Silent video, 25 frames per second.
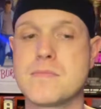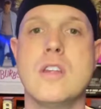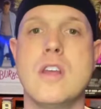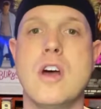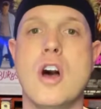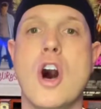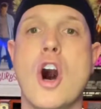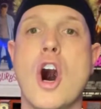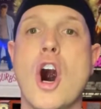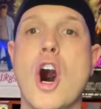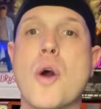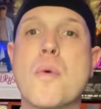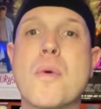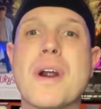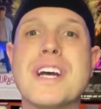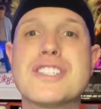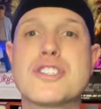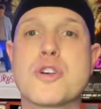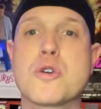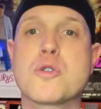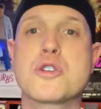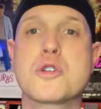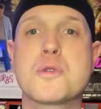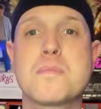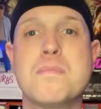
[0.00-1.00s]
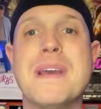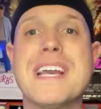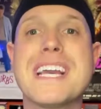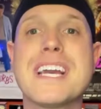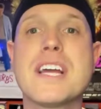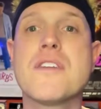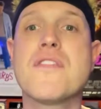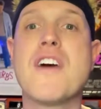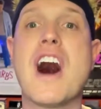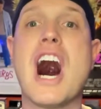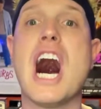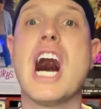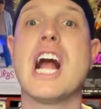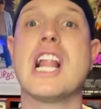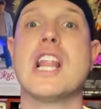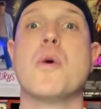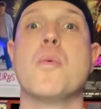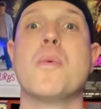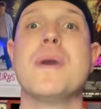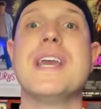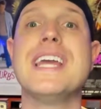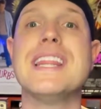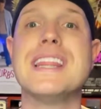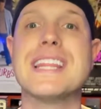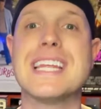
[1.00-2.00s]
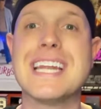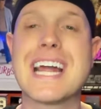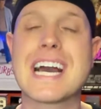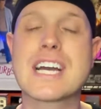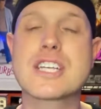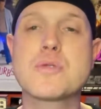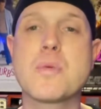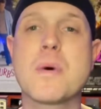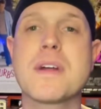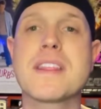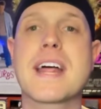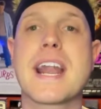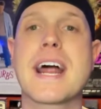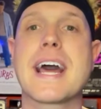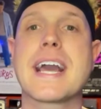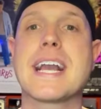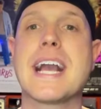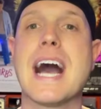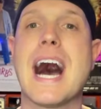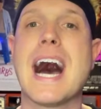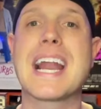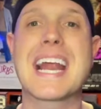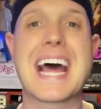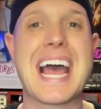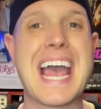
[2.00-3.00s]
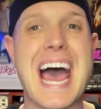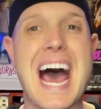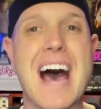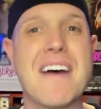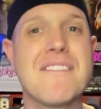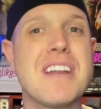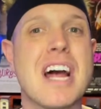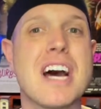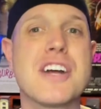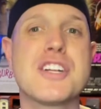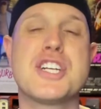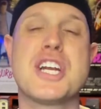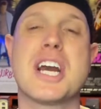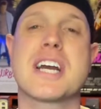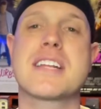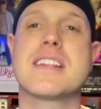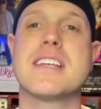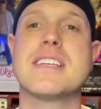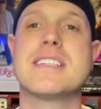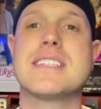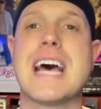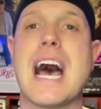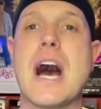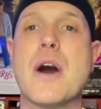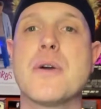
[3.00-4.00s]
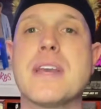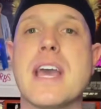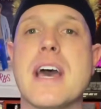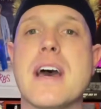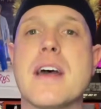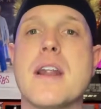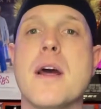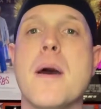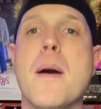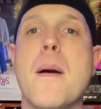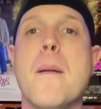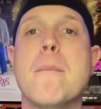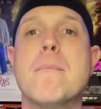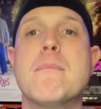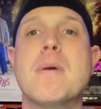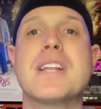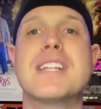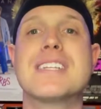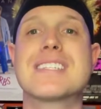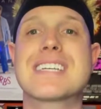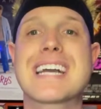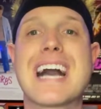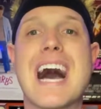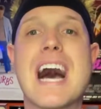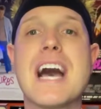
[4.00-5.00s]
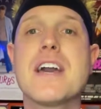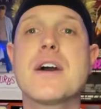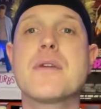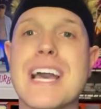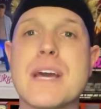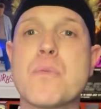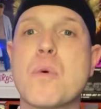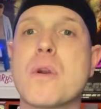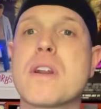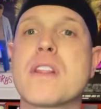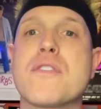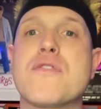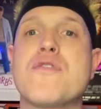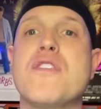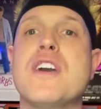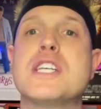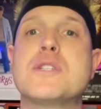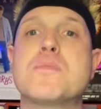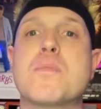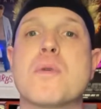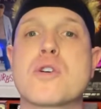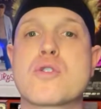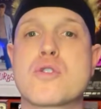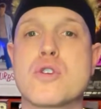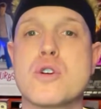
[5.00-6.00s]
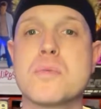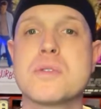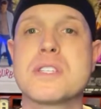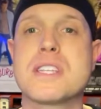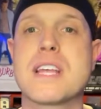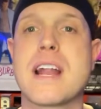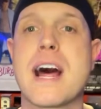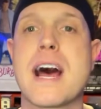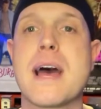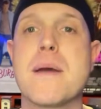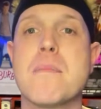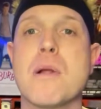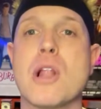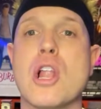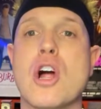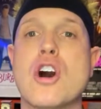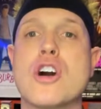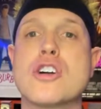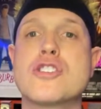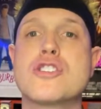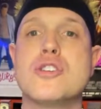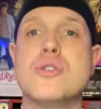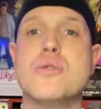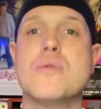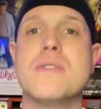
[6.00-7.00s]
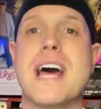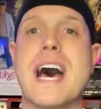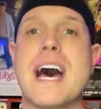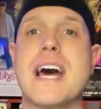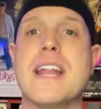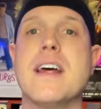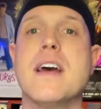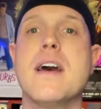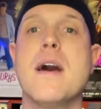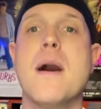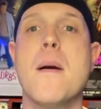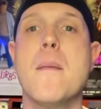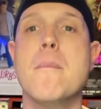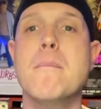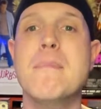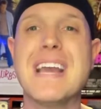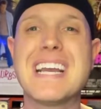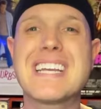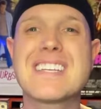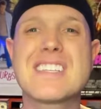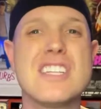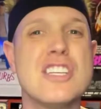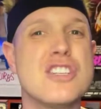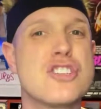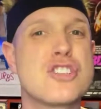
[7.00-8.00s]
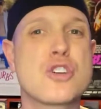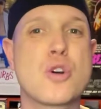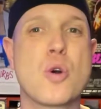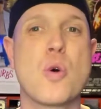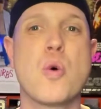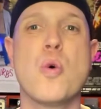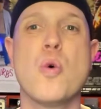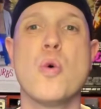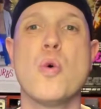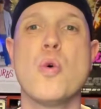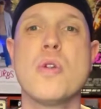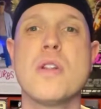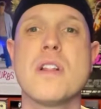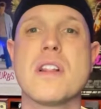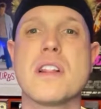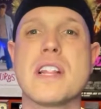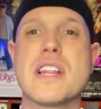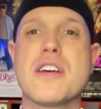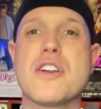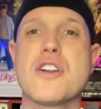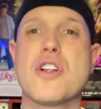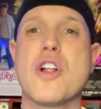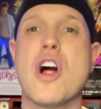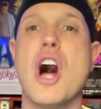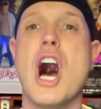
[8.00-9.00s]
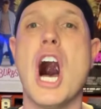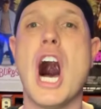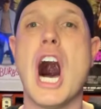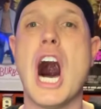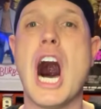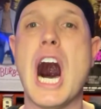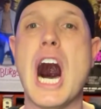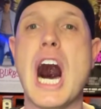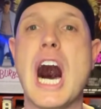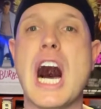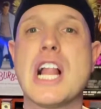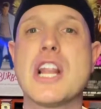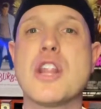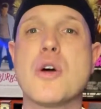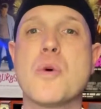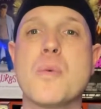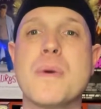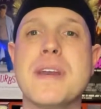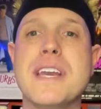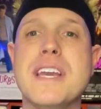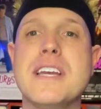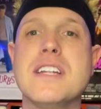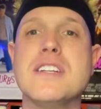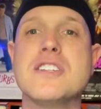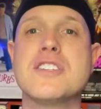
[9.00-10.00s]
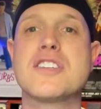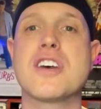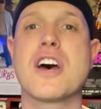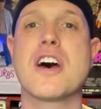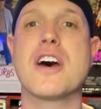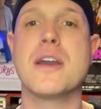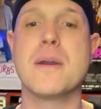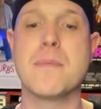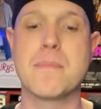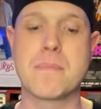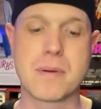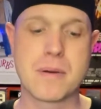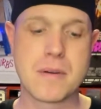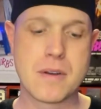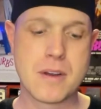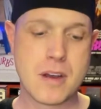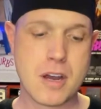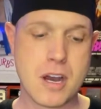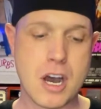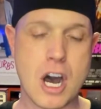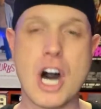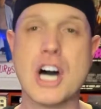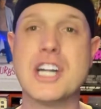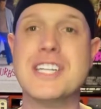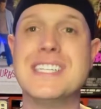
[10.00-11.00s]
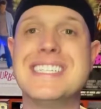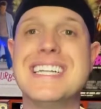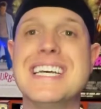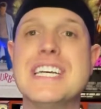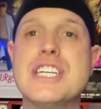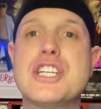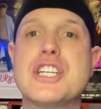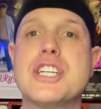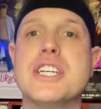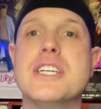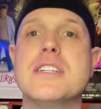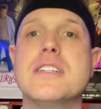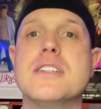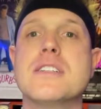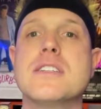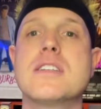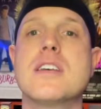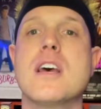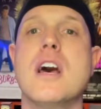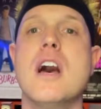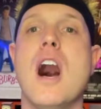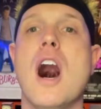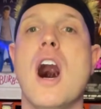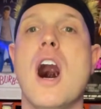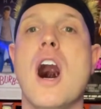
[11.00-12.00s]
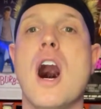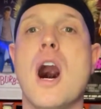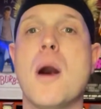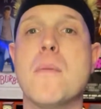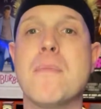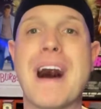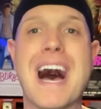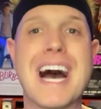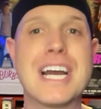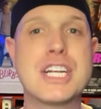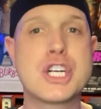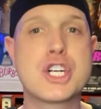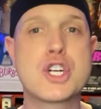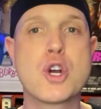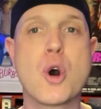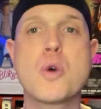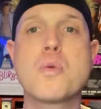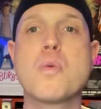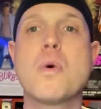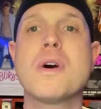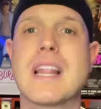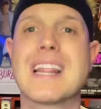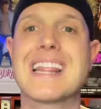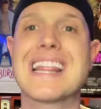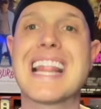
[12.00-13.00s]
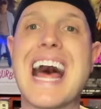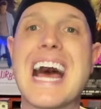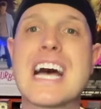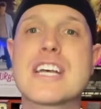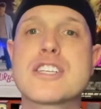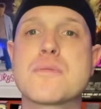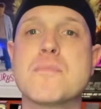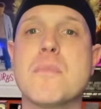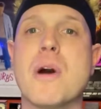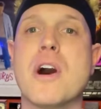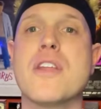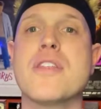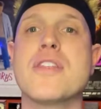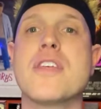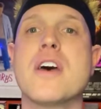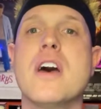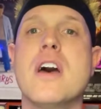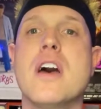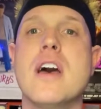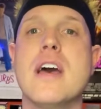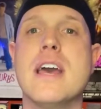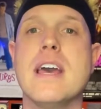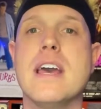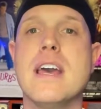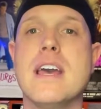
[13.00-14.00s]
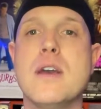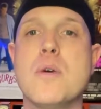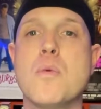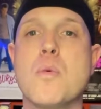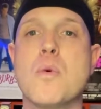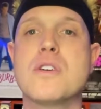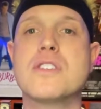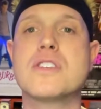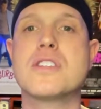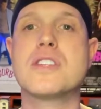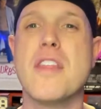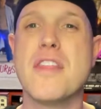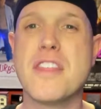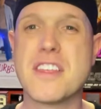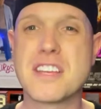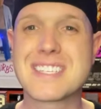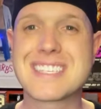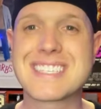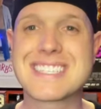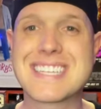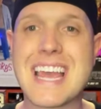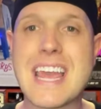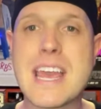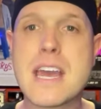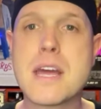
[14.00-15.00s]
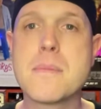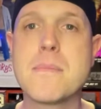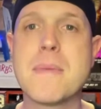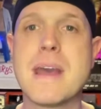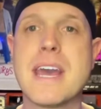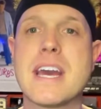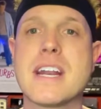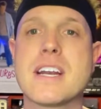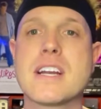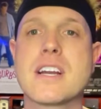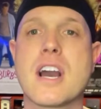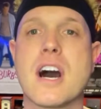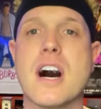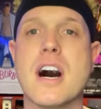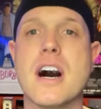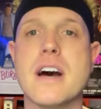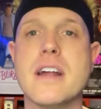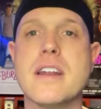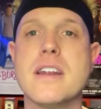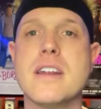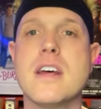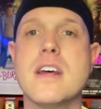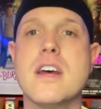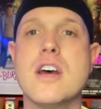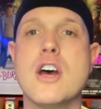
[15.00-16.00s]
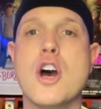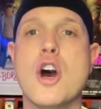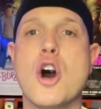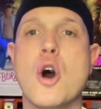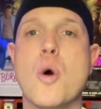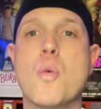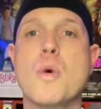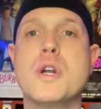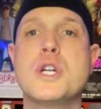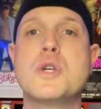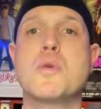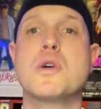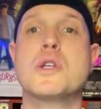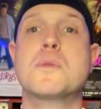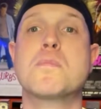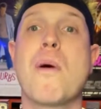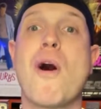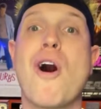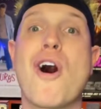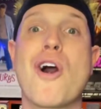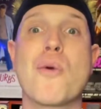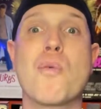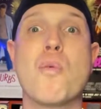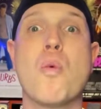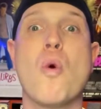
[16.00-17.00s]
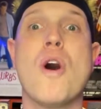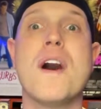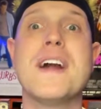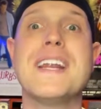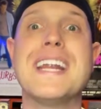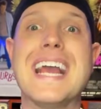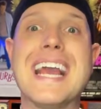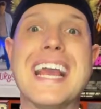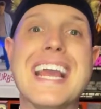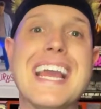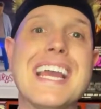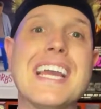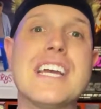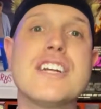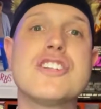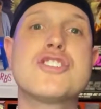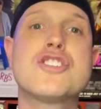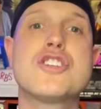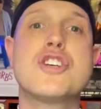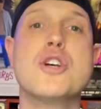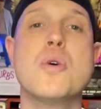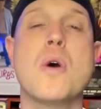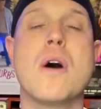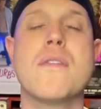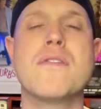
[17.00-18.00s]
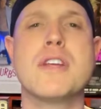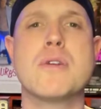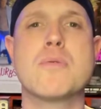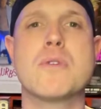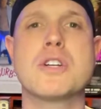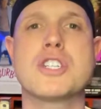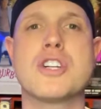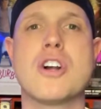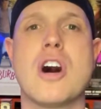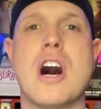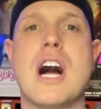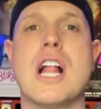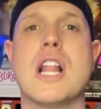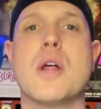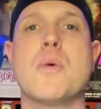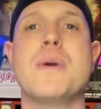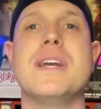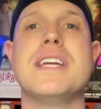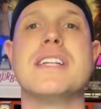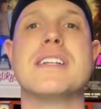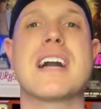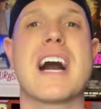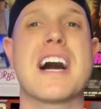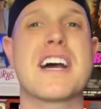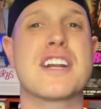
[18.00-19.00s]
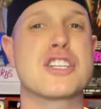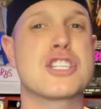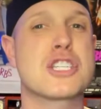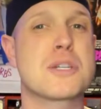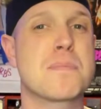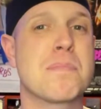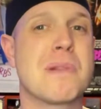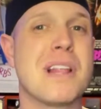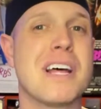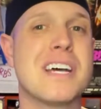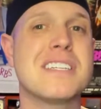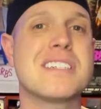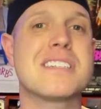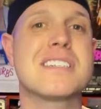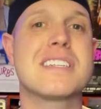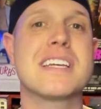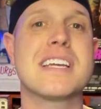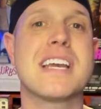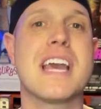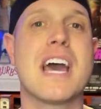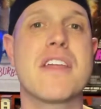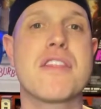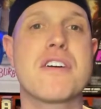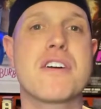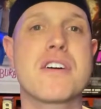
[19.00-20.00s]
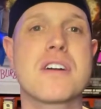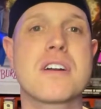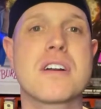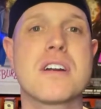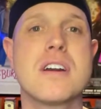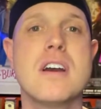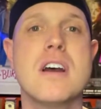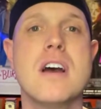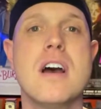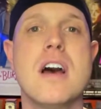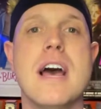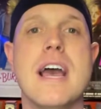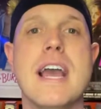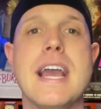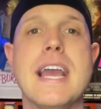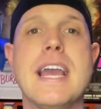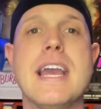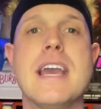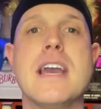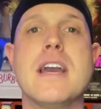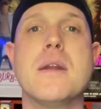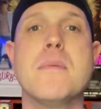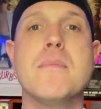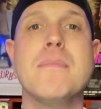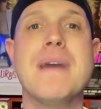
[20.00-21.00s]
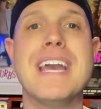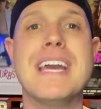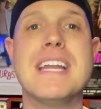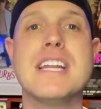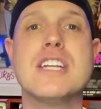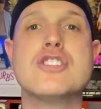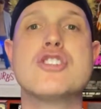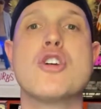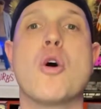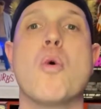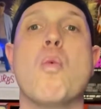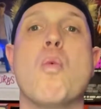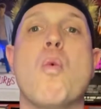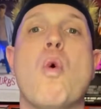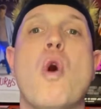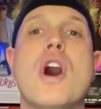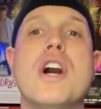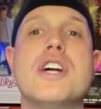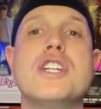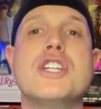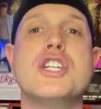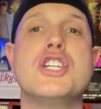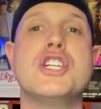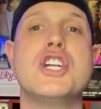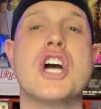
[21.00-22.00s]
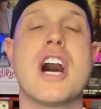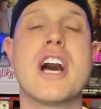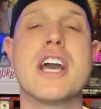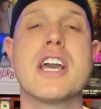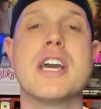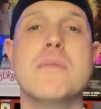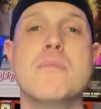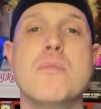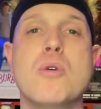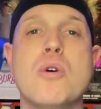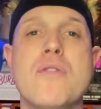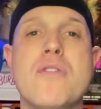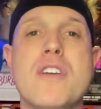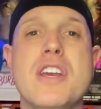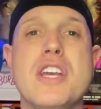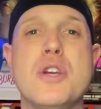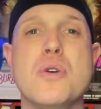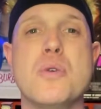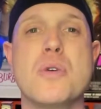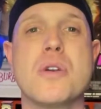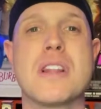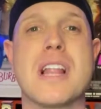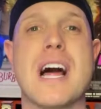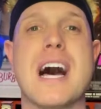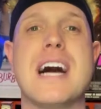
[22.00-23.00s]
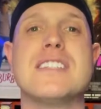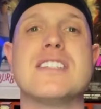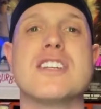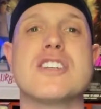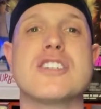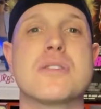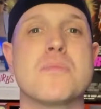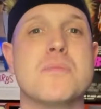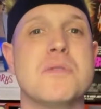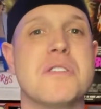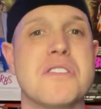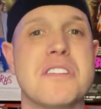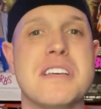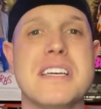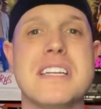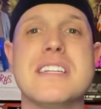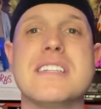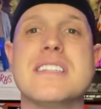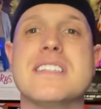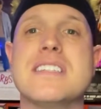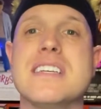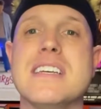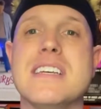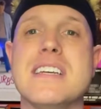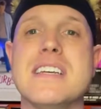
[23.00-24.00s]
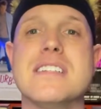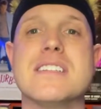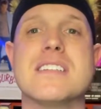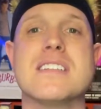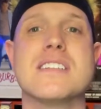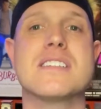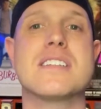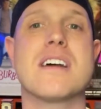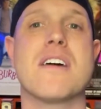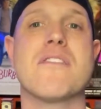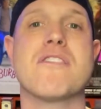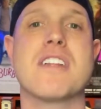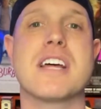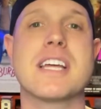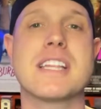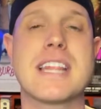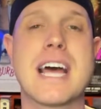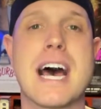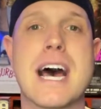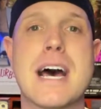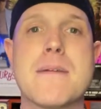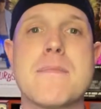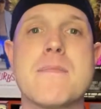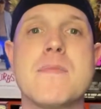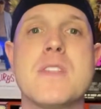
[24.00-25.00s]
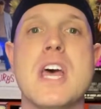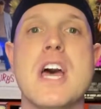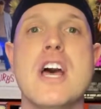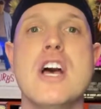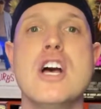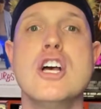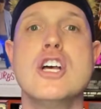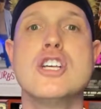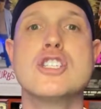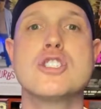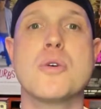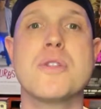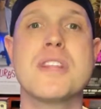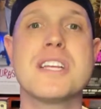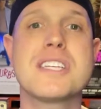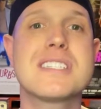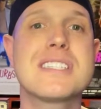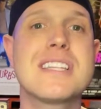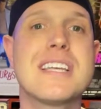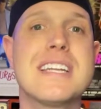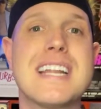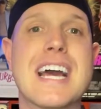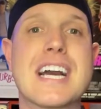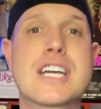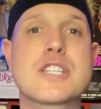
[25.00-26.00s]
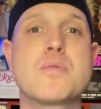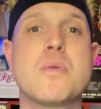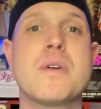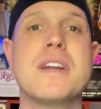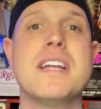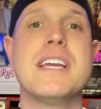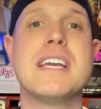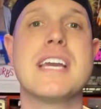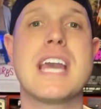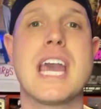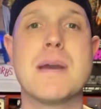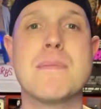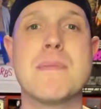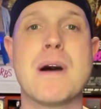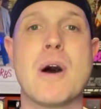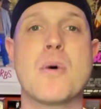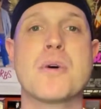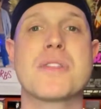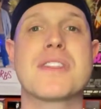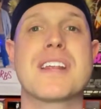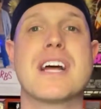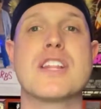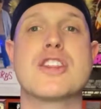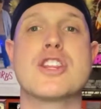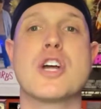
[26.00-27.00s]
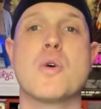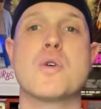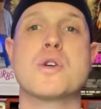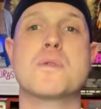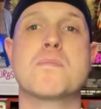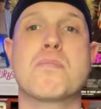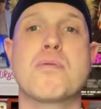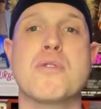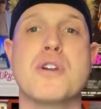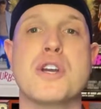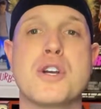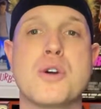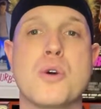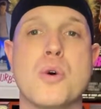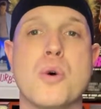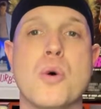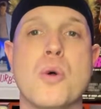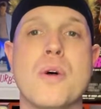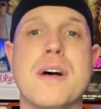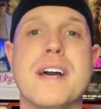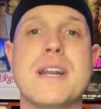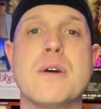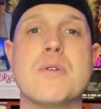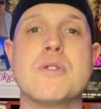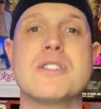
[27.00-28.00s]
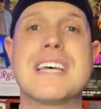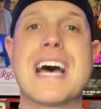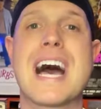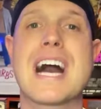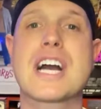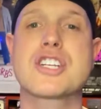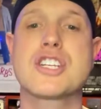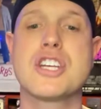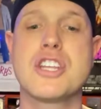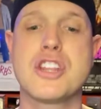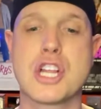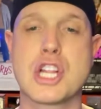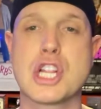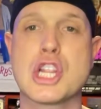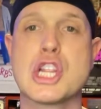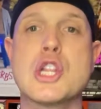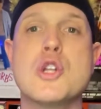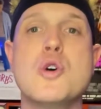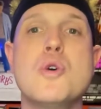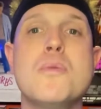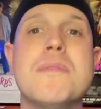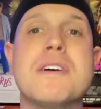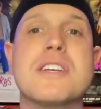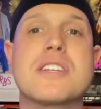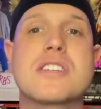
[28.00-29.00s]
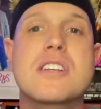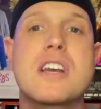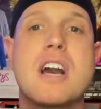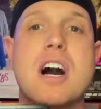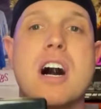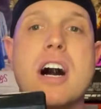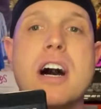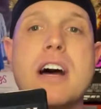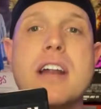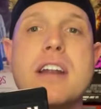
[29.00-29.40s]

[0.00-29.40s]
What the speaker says: All right, so speaking of Halloween, the next one that I got, I have not checked this out yet, but there's a guy in one of the Facebook groups that I belong to that makes these cool little Halloween type editions. I showed one last month. It was the Sandman cut, which was part 1 and 2 of the original Halloween kind of spliced together and made into one giant movie, utilizing some deleted scenes and stuff like that. So this is the next one he came out with that I thought was pretty cool, and it was actually the Loomis Cut.